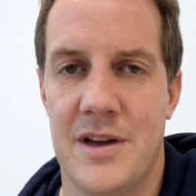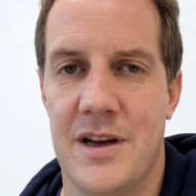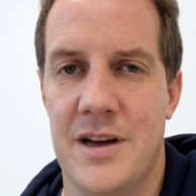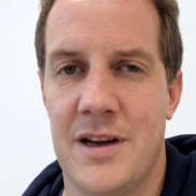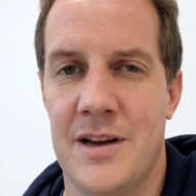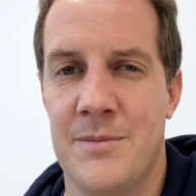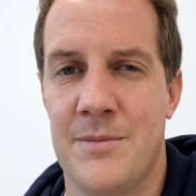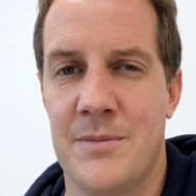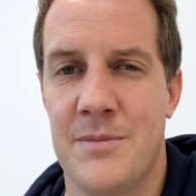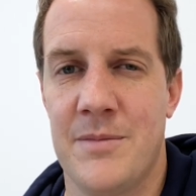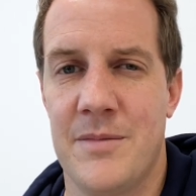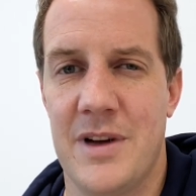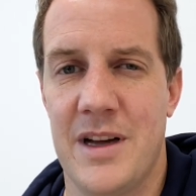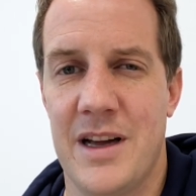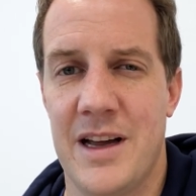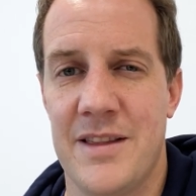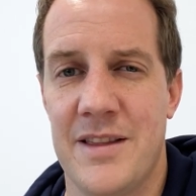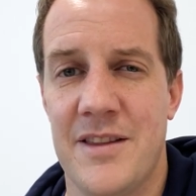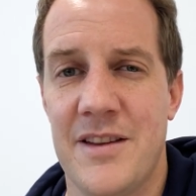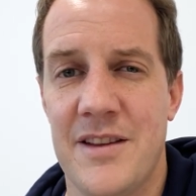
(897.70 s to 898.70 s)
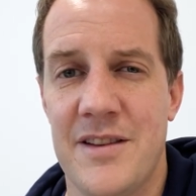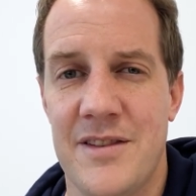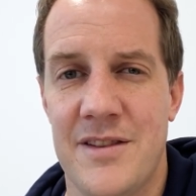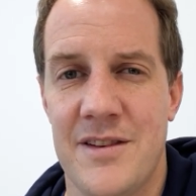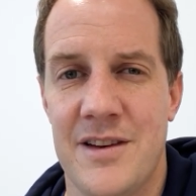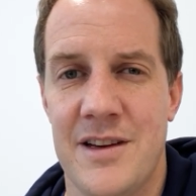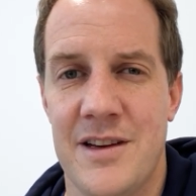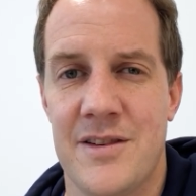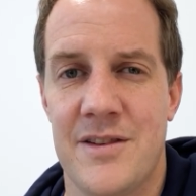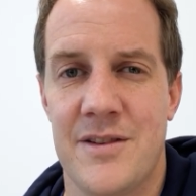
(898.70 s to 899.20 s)
Um, and this
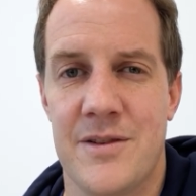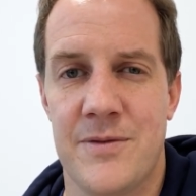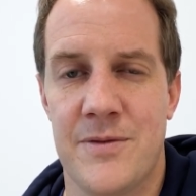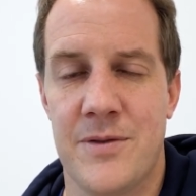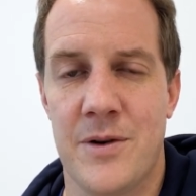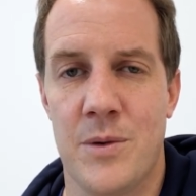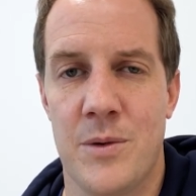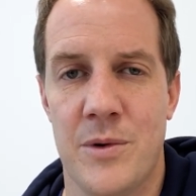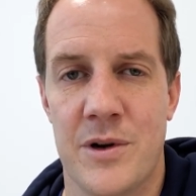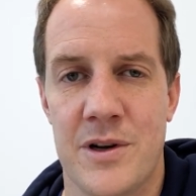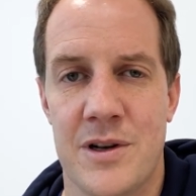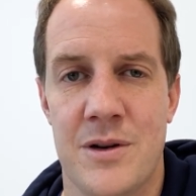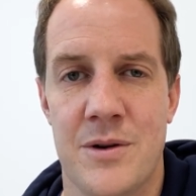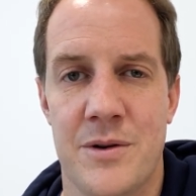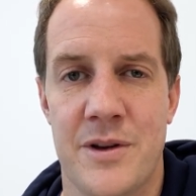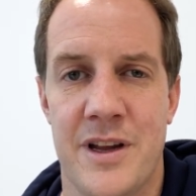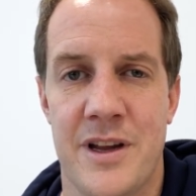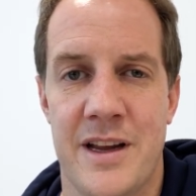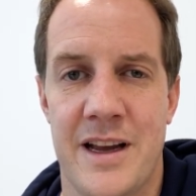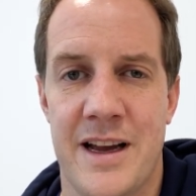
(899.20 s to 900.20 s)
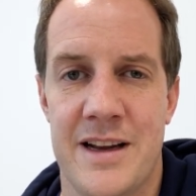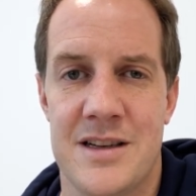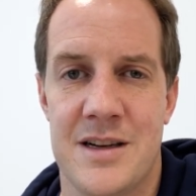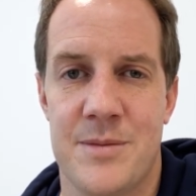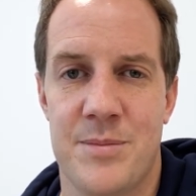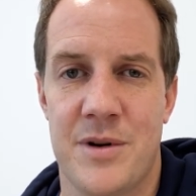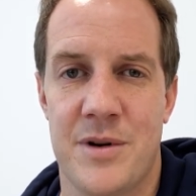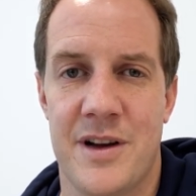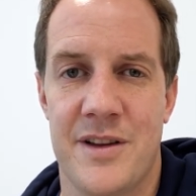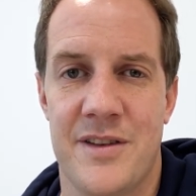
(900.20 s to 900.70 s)
needs a forward looking
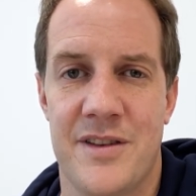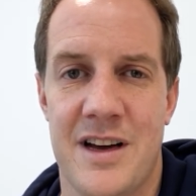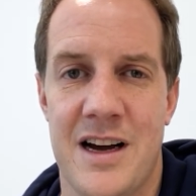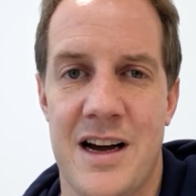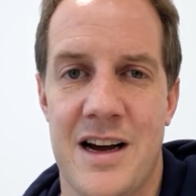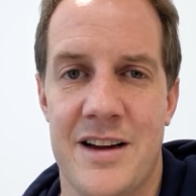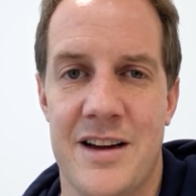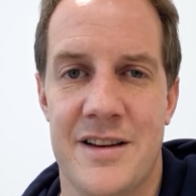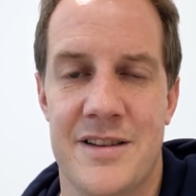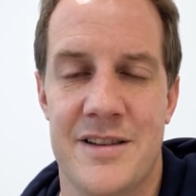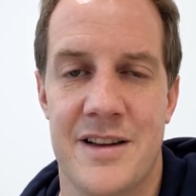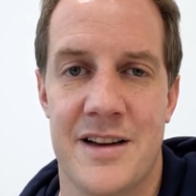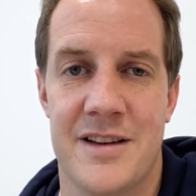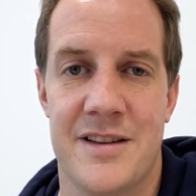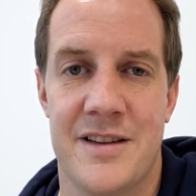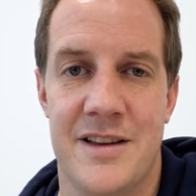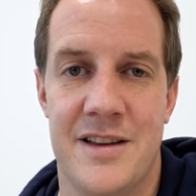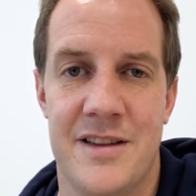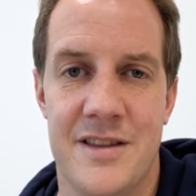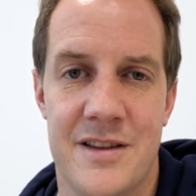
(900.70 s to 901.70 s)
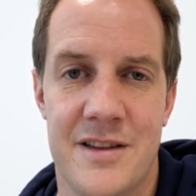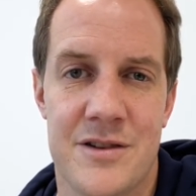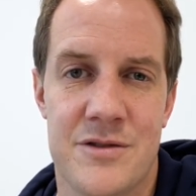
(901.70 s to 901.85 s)
enterprise architect in the